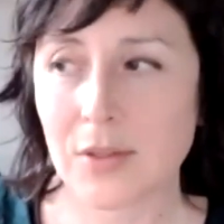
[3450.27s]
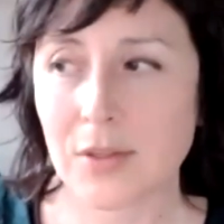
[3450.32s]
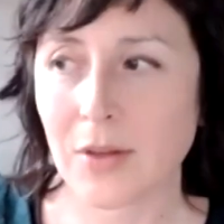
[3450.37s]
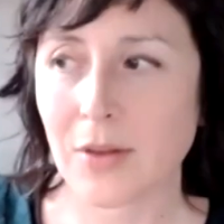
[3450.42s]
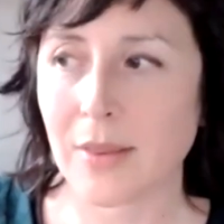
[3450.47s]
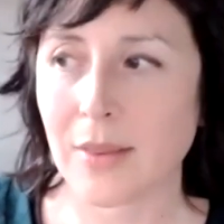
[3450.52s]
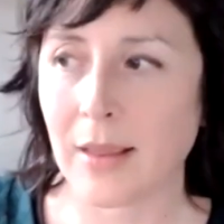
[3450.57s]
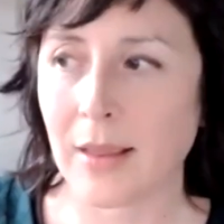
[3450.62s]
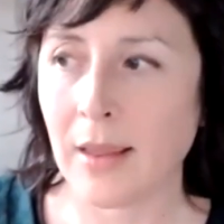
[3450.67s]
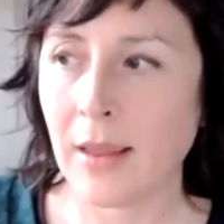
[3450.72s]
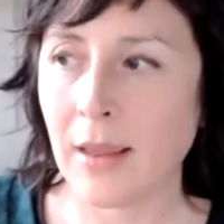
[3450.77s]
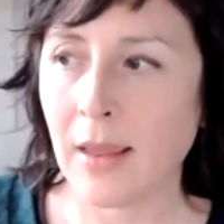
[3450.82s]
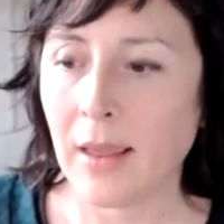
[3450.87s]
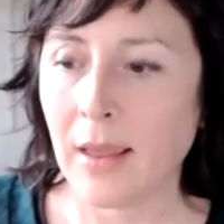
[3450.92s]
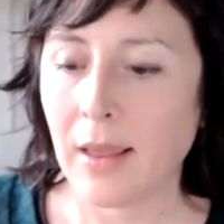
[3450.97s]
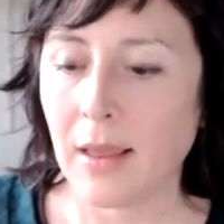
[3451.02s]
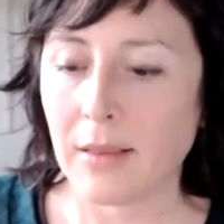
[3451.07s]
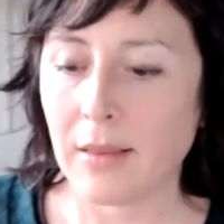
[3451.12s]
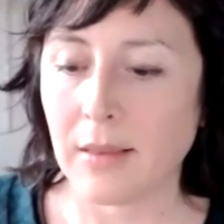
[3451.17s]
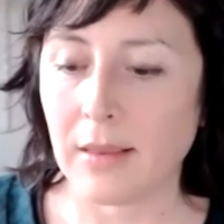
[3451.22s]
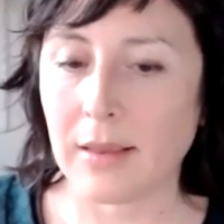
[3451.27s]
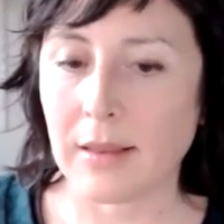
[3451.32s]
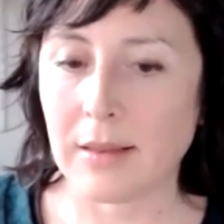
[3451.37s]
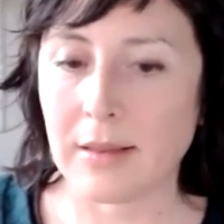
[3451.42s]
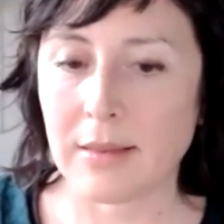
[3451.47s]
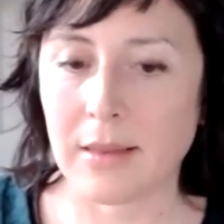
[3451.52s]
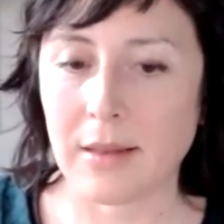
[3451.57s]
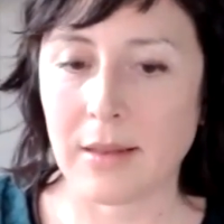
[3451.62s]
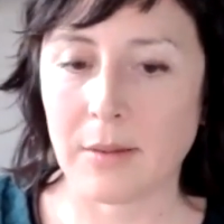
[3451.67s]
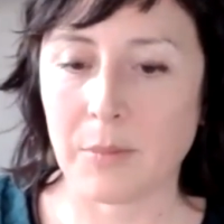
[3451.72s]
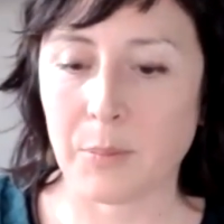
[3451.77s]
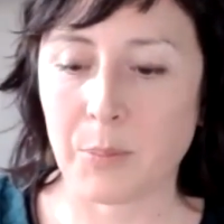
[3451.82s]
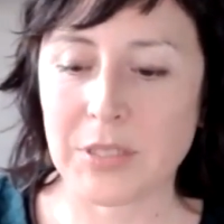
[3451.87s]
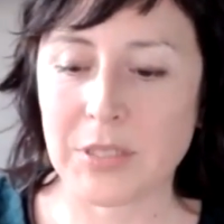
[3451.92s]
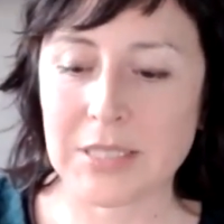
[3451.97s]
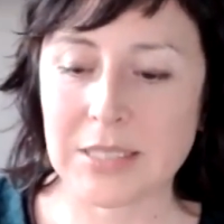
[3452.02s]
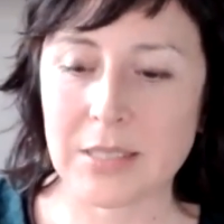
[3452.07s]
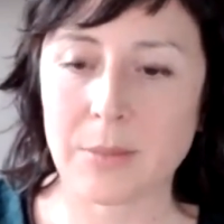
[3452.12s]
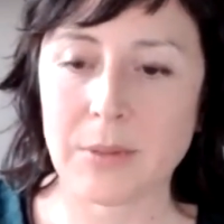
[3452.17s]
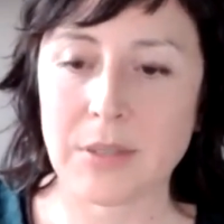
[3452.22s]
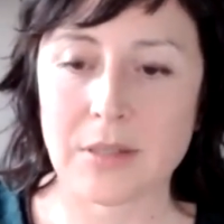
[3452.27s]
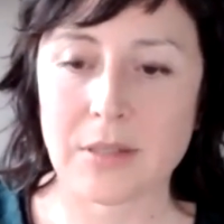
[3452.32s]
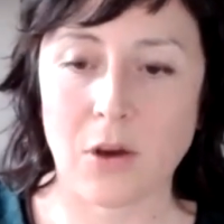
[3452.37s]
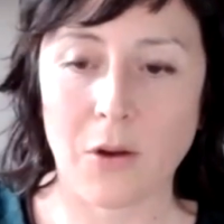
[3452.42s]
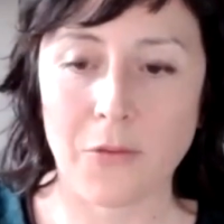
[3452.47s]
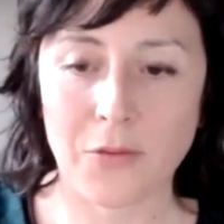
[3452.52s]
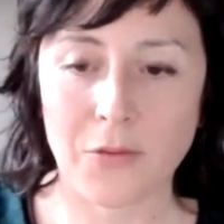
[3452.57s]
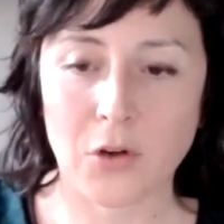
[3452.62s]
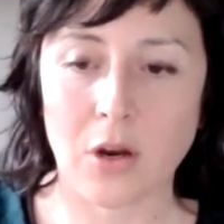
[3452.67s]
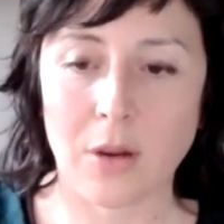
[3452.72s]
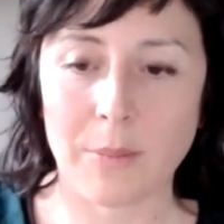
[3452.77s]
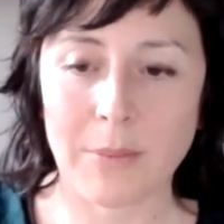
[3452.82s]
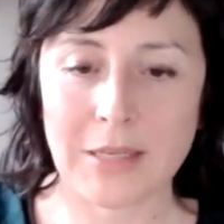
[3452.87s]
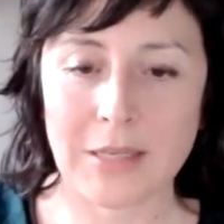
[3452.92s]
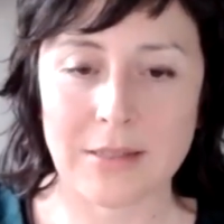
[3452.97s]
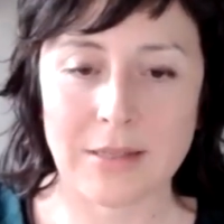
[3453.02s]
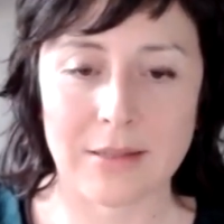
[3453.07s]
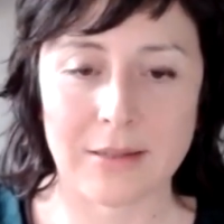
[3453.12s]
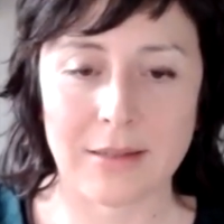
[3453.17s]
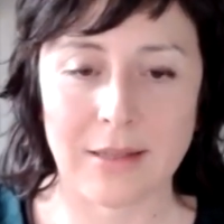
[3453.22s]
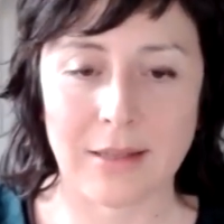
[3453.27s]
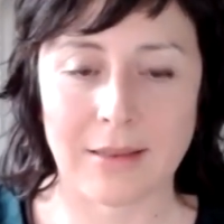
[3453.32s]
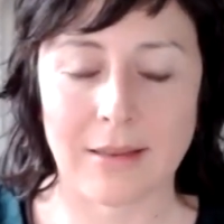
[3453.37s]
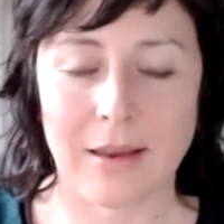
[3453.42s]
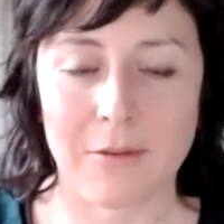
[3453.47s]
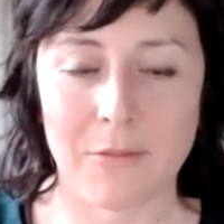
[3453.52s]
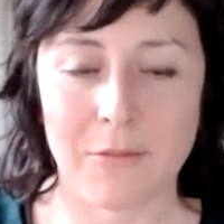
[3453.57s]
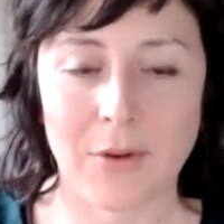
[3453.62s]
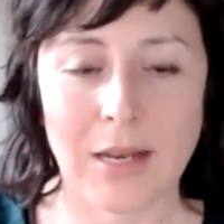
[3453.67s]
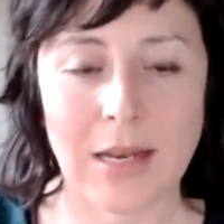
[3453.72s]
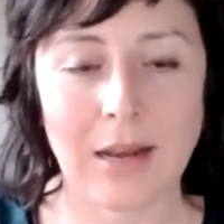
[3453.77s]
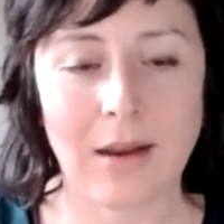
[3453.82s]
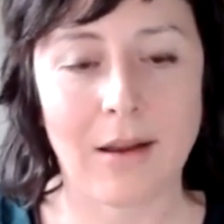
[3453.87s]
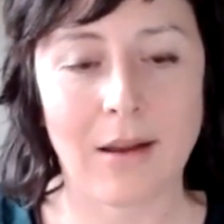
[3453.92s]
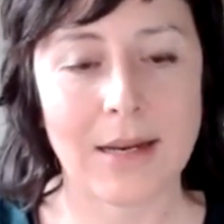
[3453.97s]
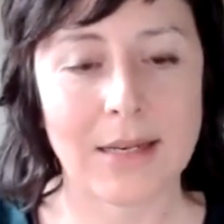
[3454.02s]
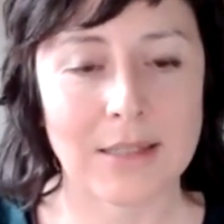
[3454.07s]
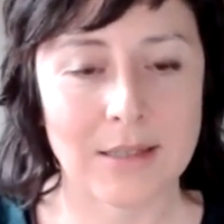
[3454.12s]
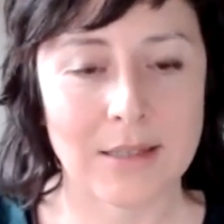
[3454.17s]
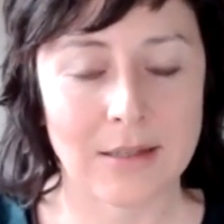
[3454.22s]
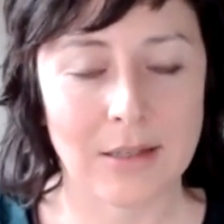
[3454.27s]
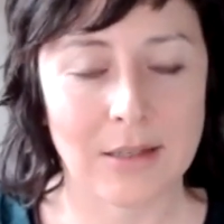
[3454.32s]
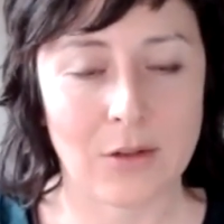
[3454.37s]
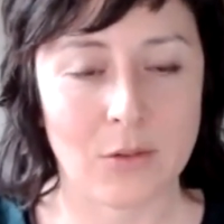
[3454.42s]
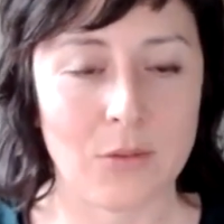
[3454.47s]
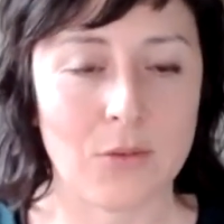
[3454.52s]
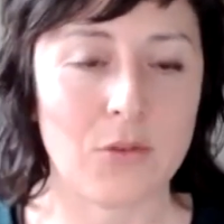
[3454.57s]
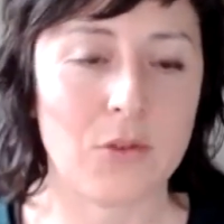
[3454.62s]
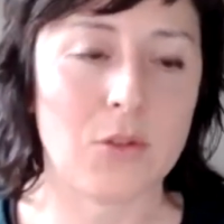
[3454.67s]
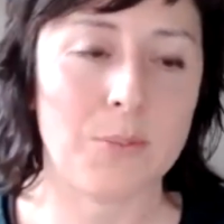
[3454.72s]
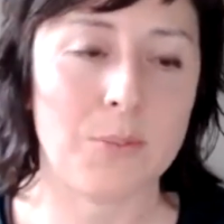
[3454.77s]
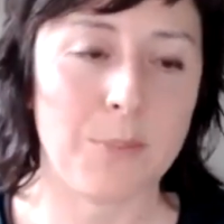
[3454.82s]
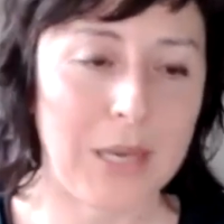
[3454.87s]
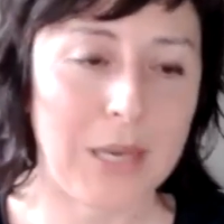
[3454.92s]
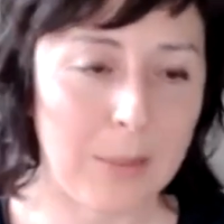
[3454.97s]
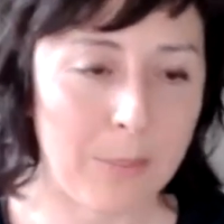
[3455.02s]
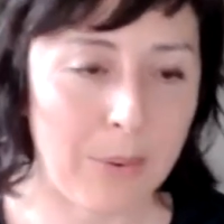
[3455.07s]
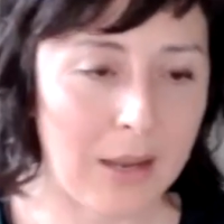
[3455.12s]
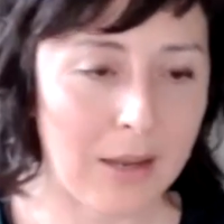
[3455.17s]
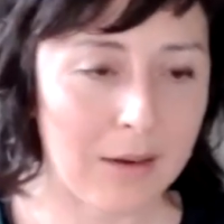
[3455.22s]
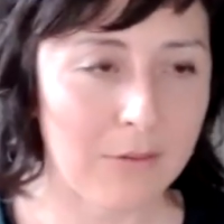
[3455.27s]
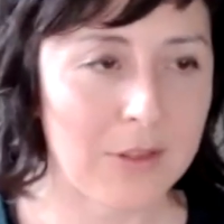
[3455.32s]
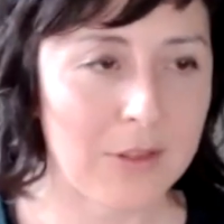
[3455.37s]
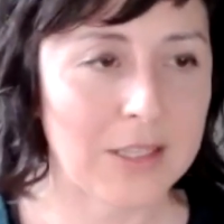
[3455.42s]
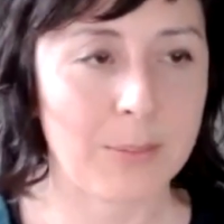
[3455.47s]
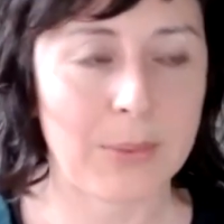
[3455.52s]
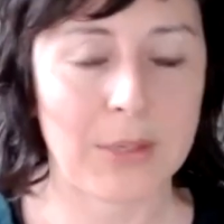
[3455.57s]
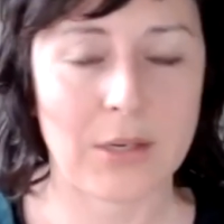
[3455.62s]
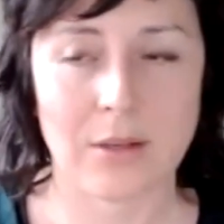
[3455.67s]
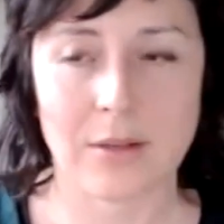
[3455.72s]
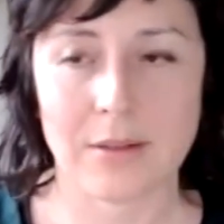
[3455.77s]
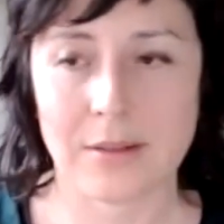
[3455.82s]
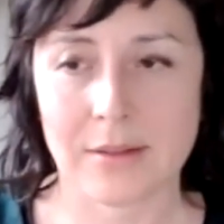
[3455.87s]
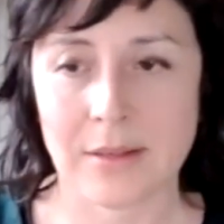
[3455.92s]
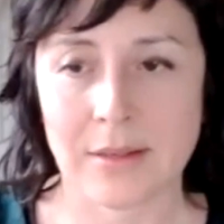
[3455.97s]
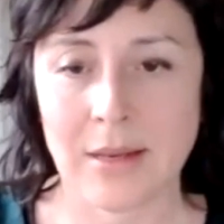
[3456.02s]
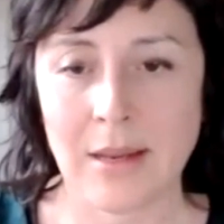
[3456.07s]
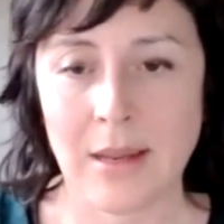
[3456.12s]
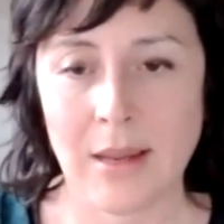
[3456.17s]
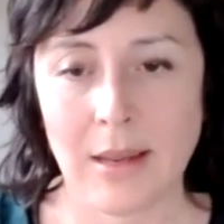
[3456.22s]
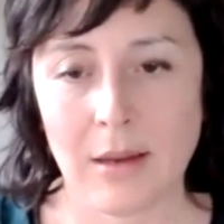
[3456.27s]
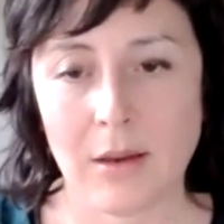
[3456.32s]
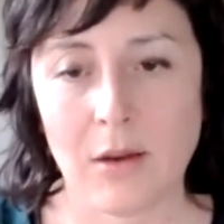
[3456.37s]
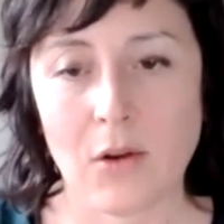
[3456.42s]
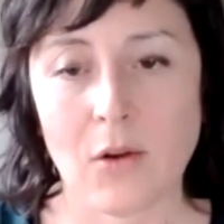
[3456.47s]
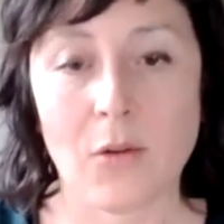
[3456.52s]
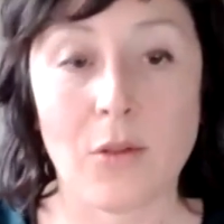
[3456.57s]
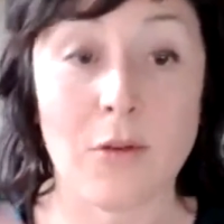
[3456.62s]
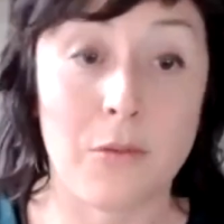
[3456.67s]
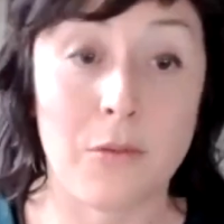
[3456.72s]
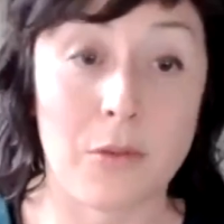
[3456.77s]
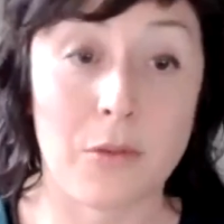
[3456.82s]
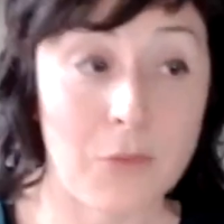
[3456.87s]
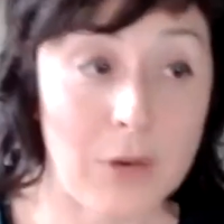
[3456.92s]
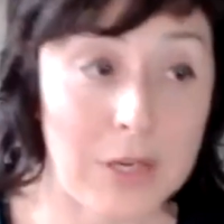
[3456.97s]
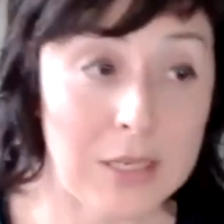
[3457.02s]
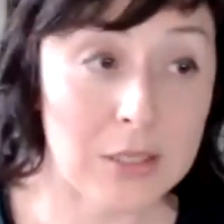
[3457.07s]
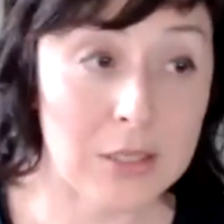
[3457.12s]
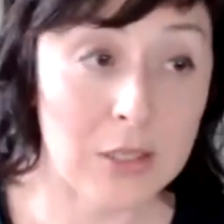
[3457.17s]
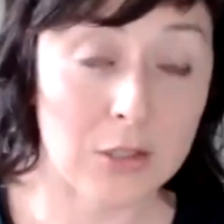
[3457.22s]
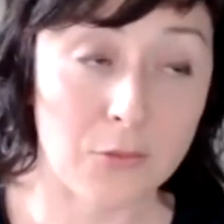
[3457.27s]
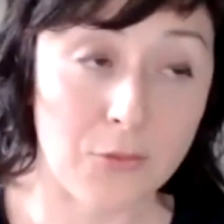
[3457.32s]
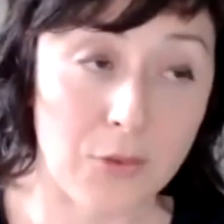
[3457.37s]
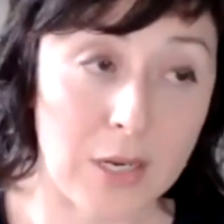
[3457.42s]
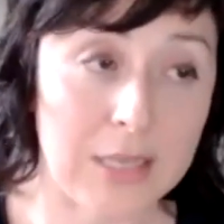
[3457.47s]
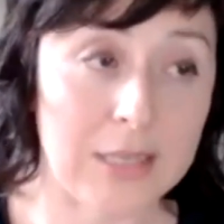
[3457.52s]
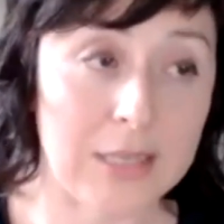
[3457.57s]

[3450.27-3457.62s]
So the, the the participants often commented that they really liked, you know, being part of this because you know the the research